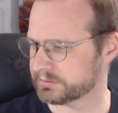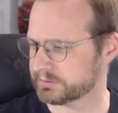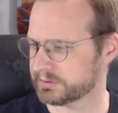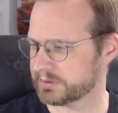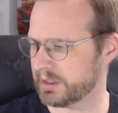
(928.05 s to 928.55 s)

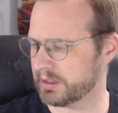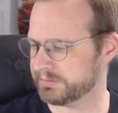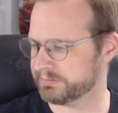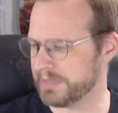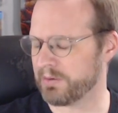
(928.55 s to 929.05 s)

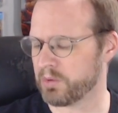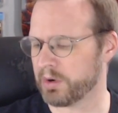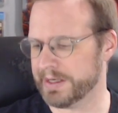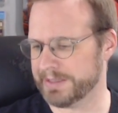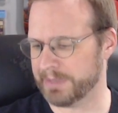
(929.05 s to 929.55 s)
Not
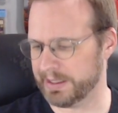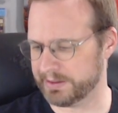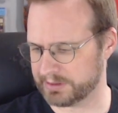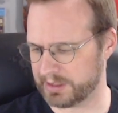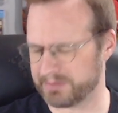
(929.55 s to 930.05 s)
worried, but
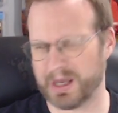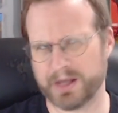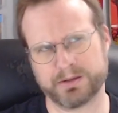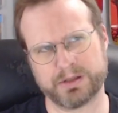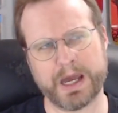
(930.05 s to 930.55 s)
I'm
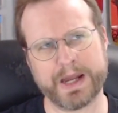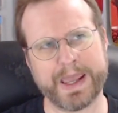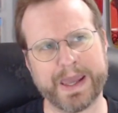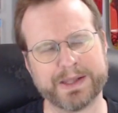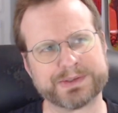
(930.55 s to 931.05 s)
not
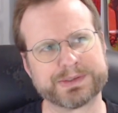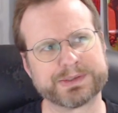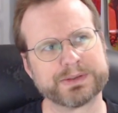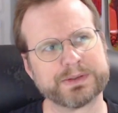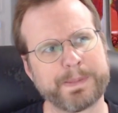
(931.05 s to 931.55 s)

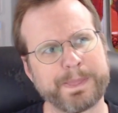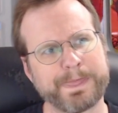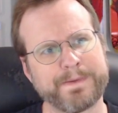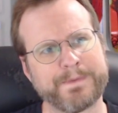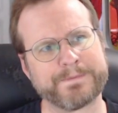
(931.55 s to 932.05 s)
as
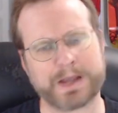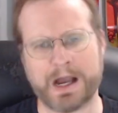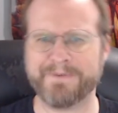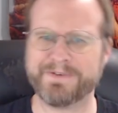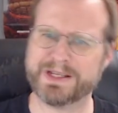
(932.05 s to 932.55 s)

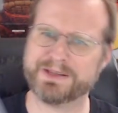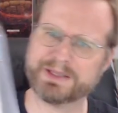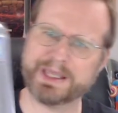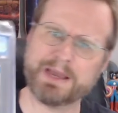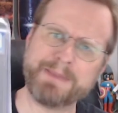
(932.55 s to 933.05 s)
confident
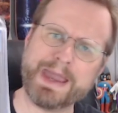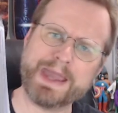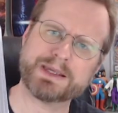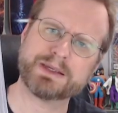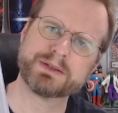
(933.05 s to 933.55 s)
they come
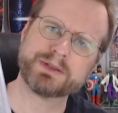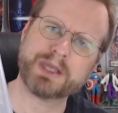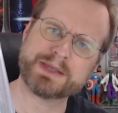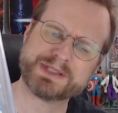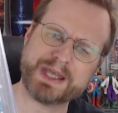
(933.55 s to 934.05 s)
back
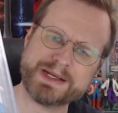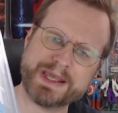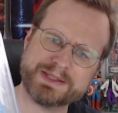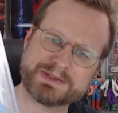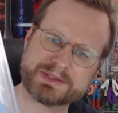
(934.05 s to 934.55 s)
as
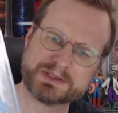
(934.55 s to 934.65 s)
9/8.